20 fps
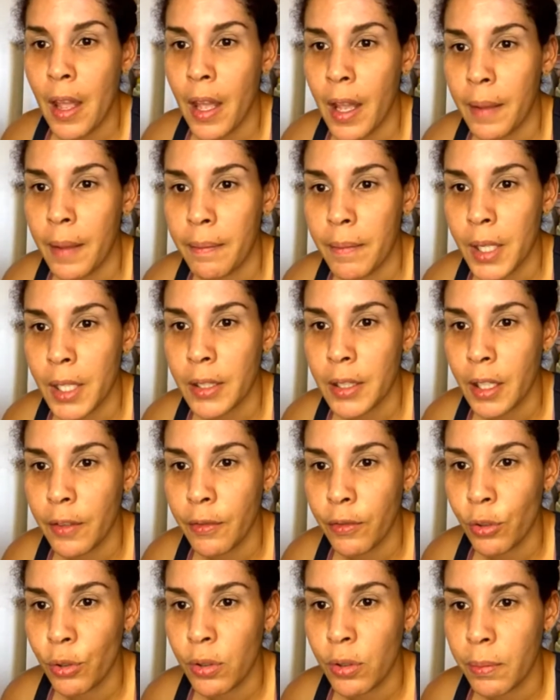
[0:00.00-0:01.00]
I'm mixing
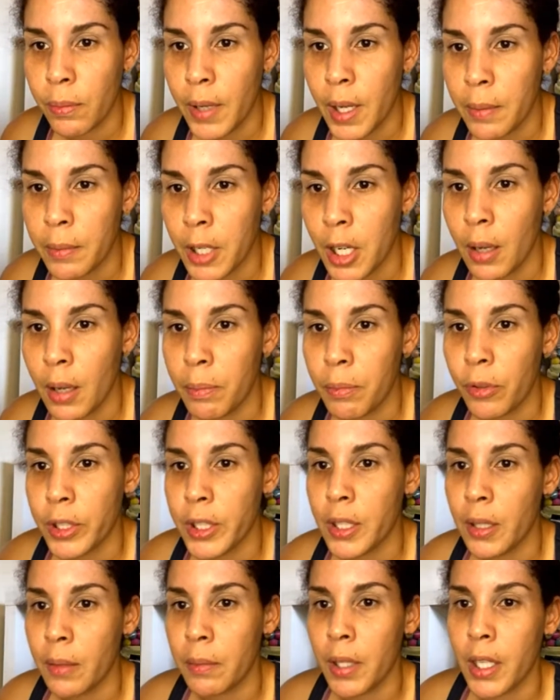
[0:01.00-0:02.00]
Frugal Mama up with
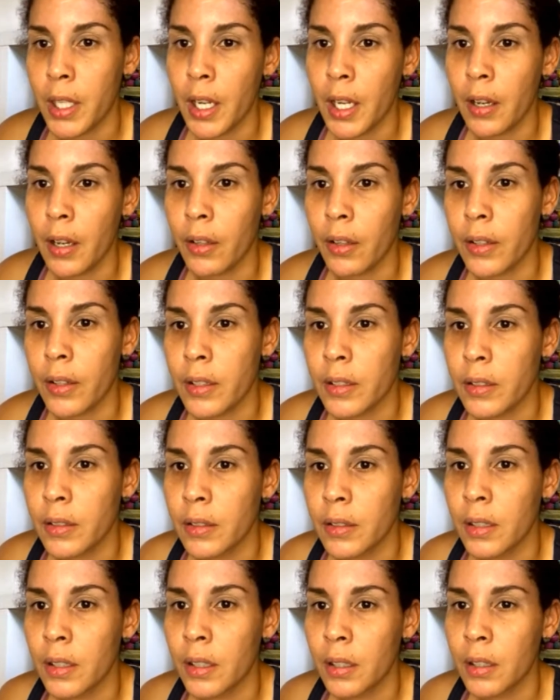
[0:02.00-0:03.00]
somebody else.
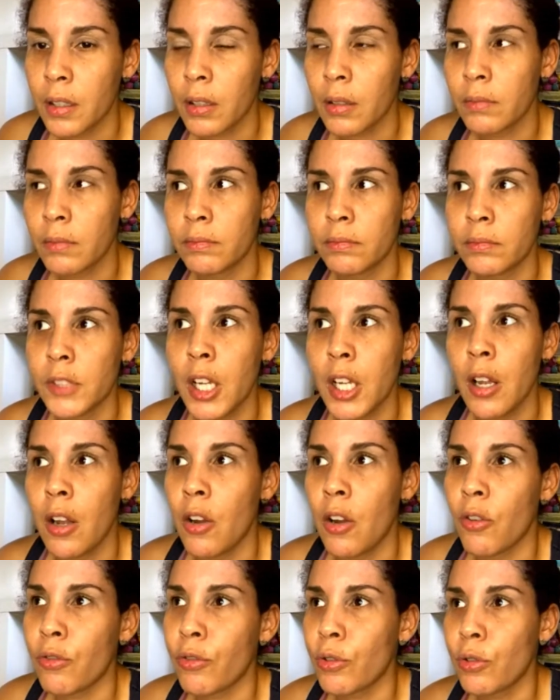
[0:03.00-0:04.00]

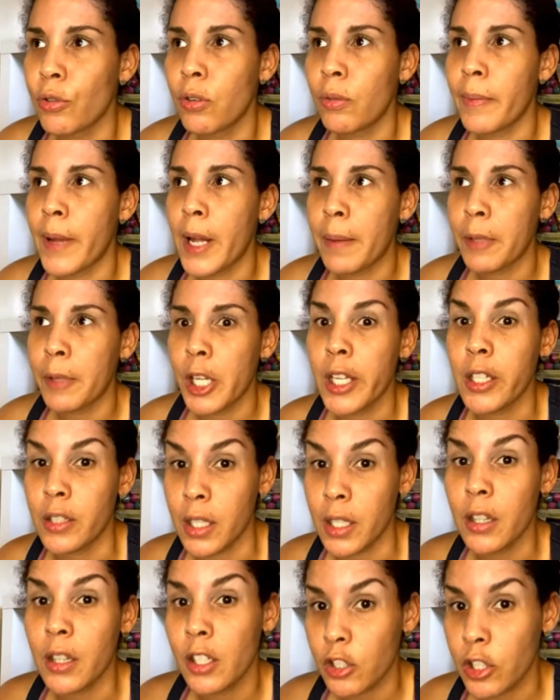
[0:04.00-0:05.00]
Frugal Mama is
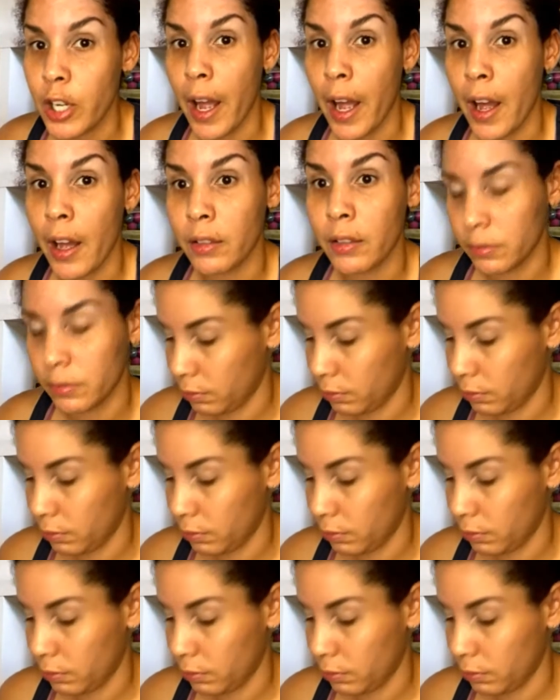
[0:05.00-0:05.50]
in the chat.